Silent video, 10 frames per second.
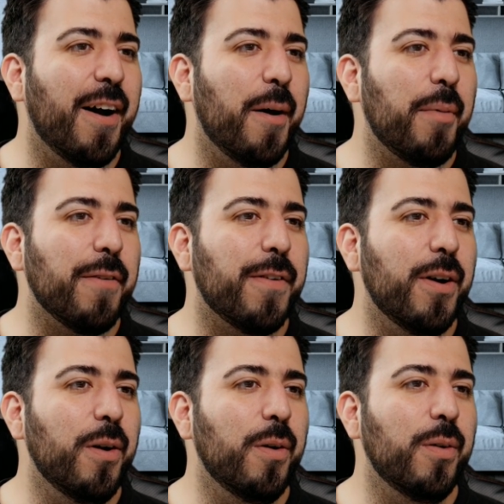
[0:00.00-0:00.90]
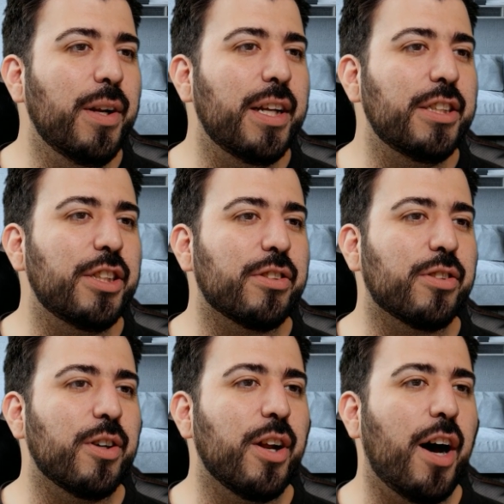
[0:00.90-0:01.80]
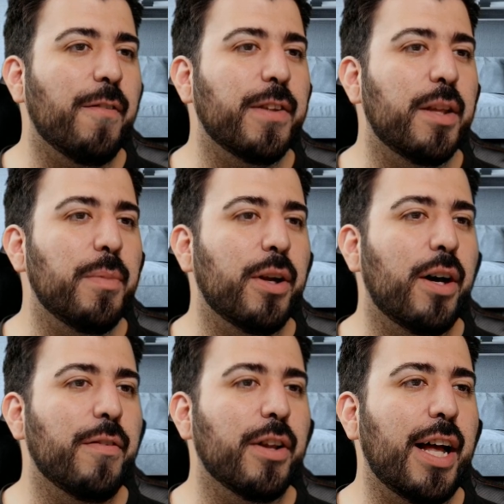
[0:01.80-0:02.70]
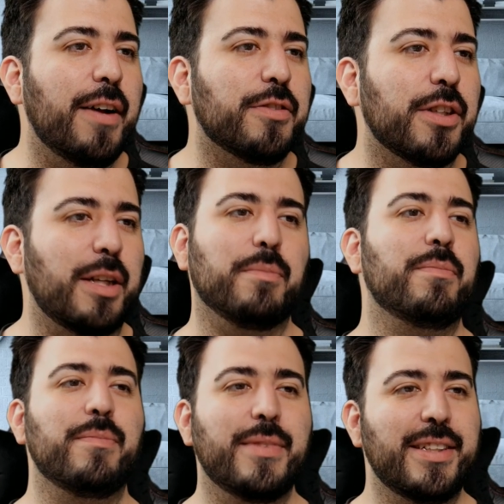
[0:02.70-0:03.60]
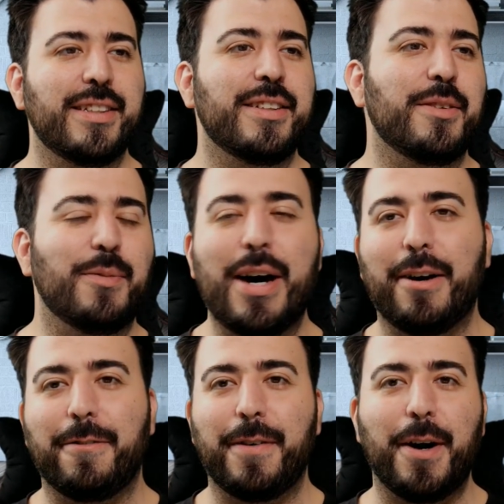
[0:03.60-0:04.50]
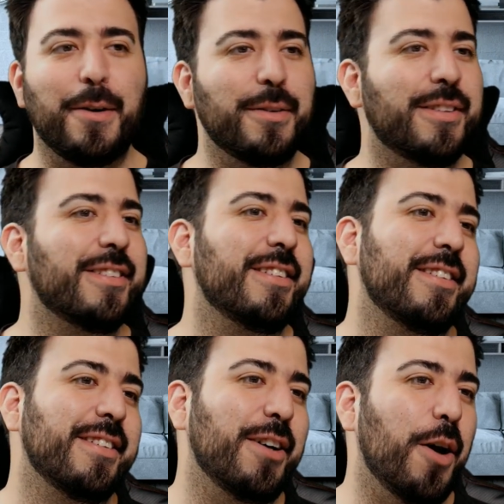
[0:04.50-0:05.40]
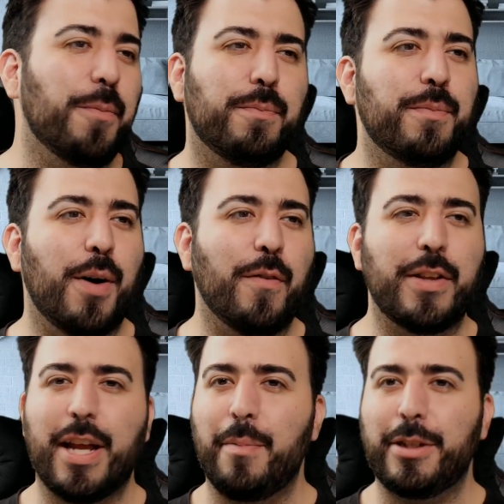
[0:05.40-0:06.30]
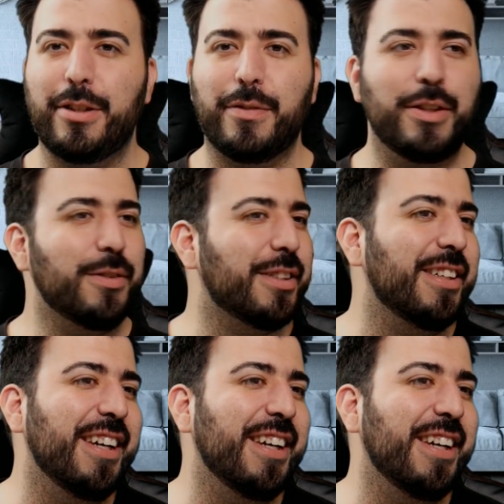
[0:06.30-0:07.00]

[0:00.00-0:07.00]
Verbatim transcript: uh, my phone just turned off in the middle of your live stream. Well, phone. Hope, hopefully gave me two views.